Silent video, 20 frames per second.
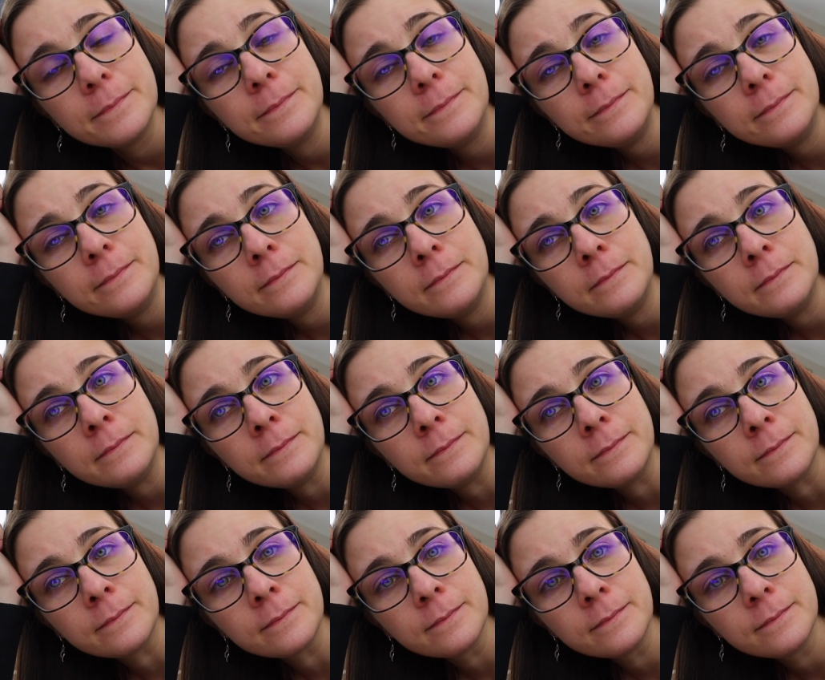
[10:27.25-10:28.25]

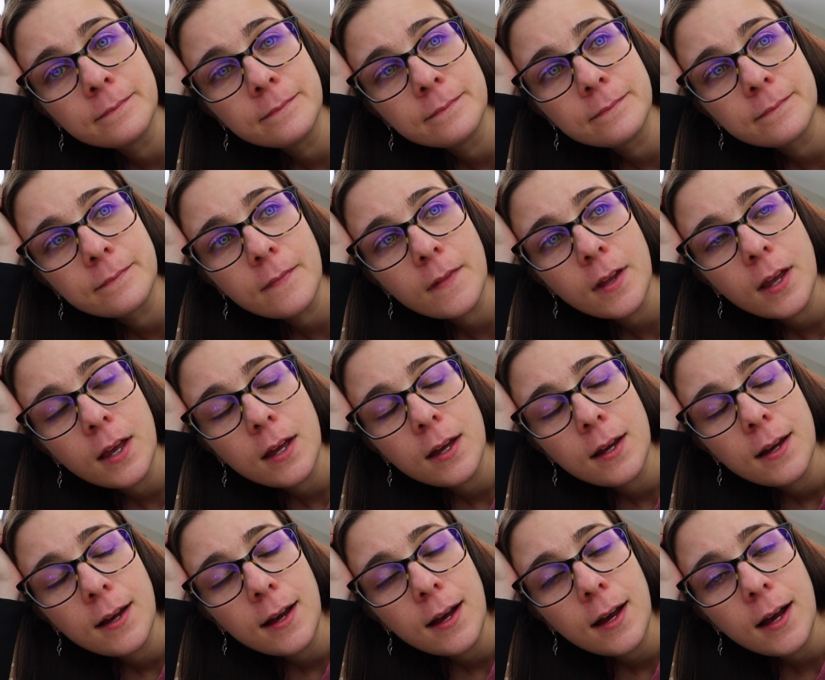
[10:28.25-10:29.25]
hmm.
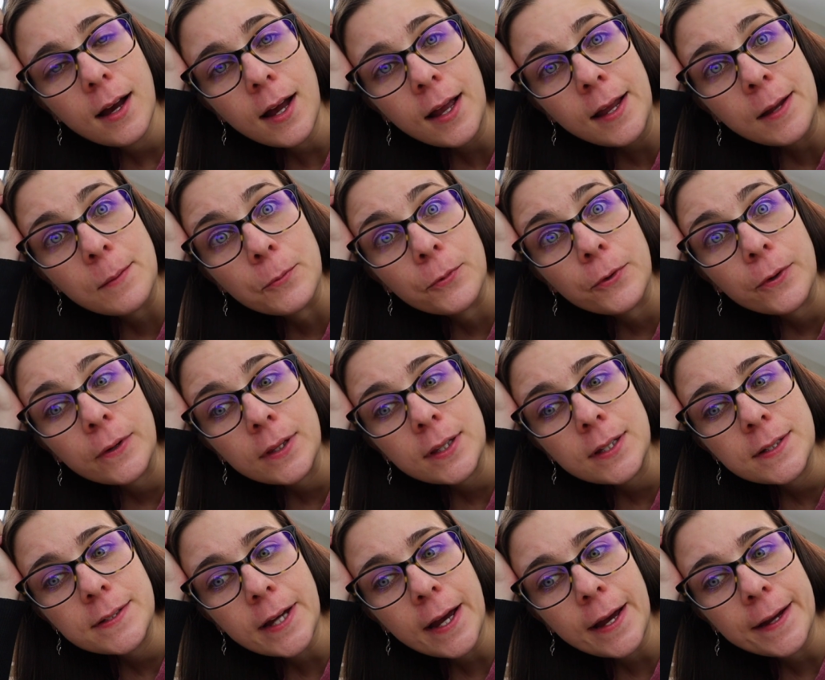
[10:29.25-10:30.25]
I am
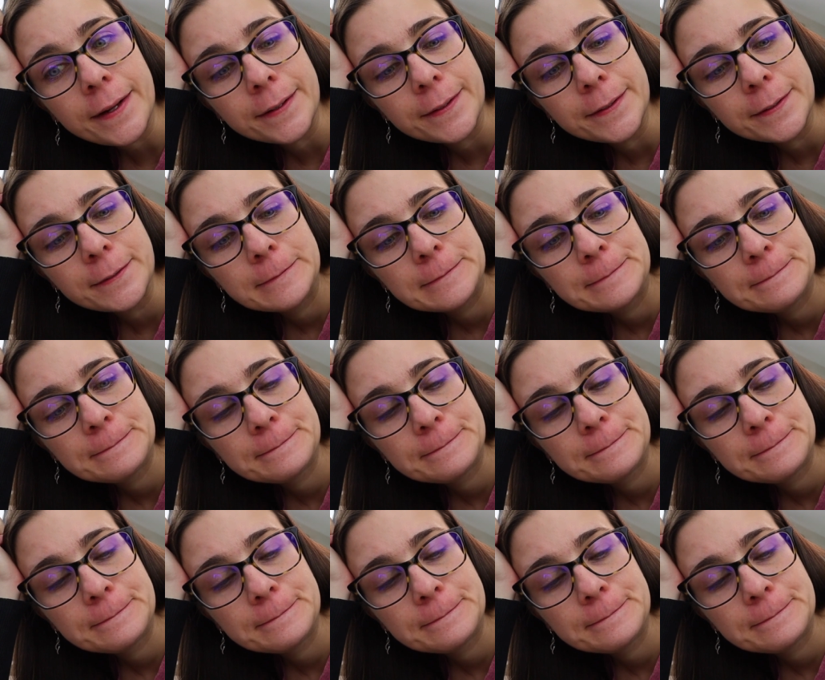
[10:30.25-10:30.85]
really tired.